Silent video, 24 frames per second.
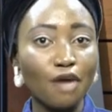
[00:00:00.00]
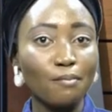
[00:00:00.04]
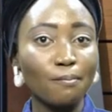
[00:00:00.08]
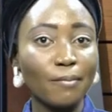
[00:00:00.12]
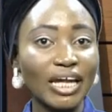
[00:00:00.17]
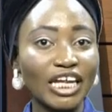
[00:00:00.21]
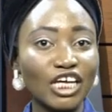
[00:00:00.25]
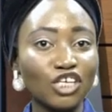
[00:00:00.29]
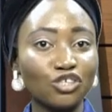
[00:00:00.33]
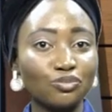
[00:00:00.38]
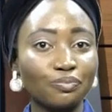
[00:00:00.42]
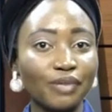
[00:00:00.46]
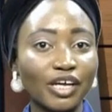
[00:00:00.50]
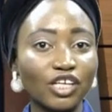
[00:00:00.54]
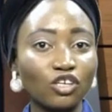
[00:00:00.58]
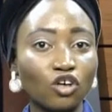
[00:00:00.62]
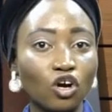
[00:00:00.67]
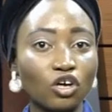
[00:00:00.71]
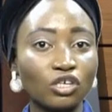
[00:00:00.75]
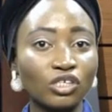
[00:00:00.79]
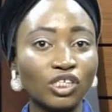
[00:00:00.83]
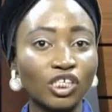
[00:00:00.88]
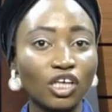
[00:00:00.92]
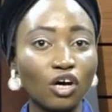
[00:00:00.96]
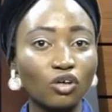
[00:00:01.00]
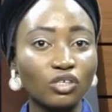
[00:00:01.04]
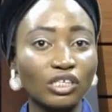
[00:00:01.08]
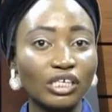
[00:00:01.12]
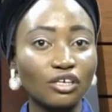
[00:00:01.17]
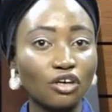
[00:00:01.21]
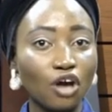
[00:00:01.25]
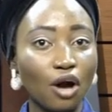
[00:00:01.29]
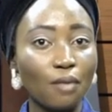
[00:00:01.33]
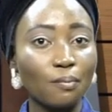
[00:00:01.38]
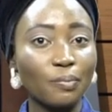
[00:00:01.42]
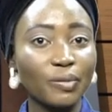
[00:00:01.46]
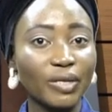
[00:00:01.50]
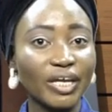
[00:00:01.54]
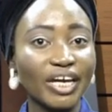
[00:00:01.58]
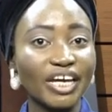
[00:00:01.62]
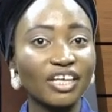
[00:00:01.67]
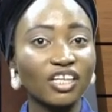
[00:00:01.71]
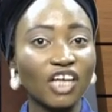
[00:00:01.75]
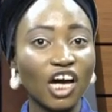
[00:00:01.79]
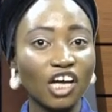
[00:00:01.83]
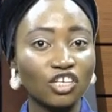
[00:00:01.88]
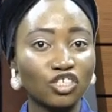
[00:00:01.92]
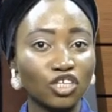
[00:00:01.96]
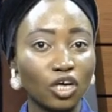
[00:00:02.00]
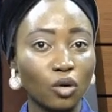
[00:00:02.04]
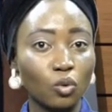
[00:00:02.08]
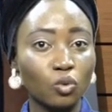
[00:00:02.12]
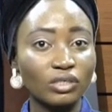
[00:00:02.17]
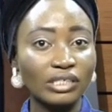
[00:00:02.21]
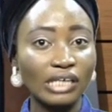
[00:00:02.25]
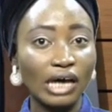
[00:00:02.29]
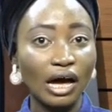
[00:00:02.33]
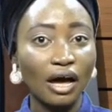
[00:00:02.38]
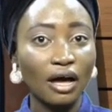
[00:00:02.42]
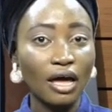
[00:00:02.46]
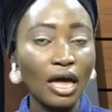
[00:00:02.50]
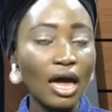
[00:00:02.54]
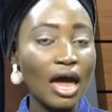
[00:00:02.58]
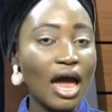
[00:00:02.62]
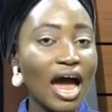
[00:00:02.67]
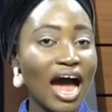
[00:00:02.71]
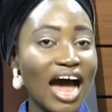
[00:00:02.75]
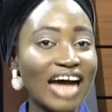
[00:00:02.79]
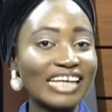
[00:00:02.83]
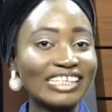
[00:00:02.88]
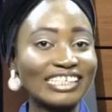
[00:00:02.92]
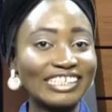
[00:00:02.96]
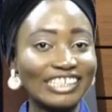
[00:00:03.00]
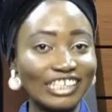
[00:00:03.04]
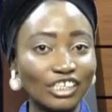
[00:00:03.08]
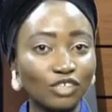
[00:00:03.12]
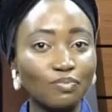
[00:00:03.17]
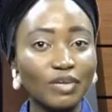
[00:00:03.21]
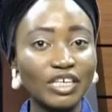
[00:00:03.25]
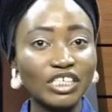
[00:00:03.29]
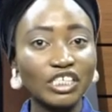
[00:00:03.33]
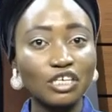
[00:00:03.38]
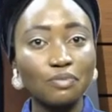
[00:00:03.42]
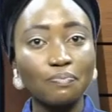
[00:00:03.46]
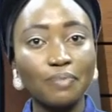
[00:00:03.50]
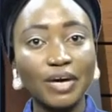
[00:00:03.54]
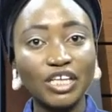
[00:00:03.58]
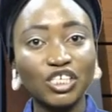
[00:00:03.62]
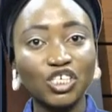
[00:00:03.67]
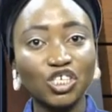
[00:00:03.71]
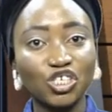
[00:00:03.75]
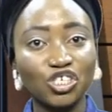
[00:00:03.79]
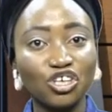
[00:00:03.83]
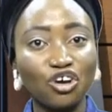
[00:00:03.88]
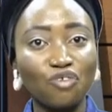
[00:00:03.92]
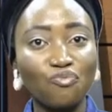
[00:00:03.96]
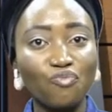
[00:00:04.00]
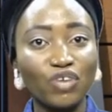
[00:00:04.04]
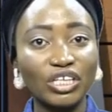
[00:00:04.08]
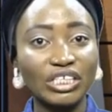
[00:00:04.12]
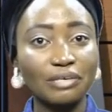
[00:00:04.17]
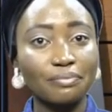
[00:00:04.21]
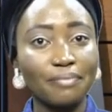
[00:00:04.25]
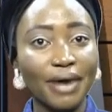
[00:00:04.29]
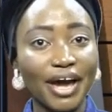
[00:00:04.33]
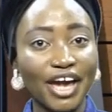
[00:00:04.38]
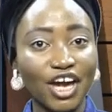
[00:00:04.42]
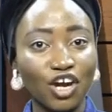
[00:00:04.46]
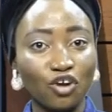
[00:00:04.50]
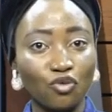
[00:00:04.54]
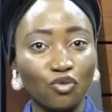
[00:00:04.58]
a management consulting company in Ajaokuta, has dismissed the petition written by a